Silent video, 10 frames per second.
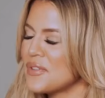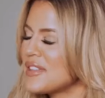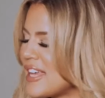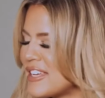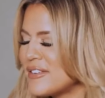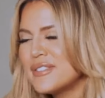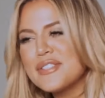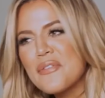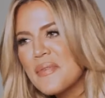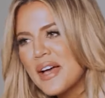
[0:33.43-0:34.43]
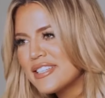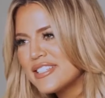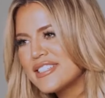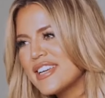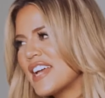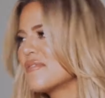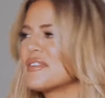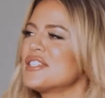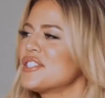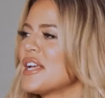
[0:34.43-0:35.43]
Well, thank you so much. I
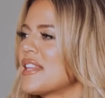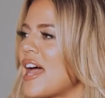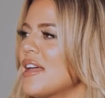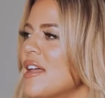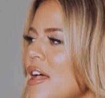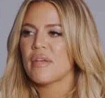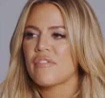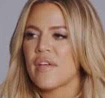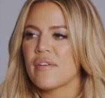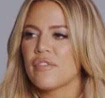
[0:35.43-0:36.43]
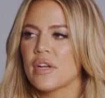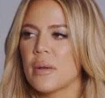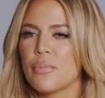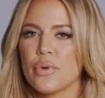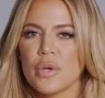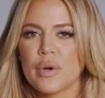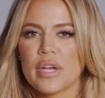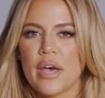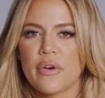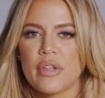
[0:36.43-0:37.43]
appreciate that. My favorite booty
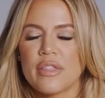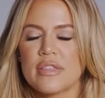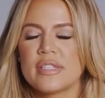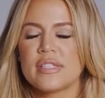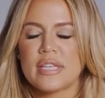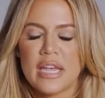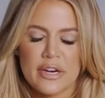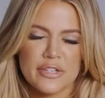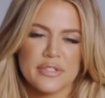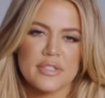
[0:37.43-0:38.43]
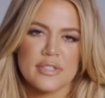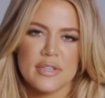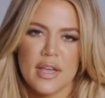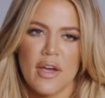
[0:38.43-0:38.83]
workout, the stairs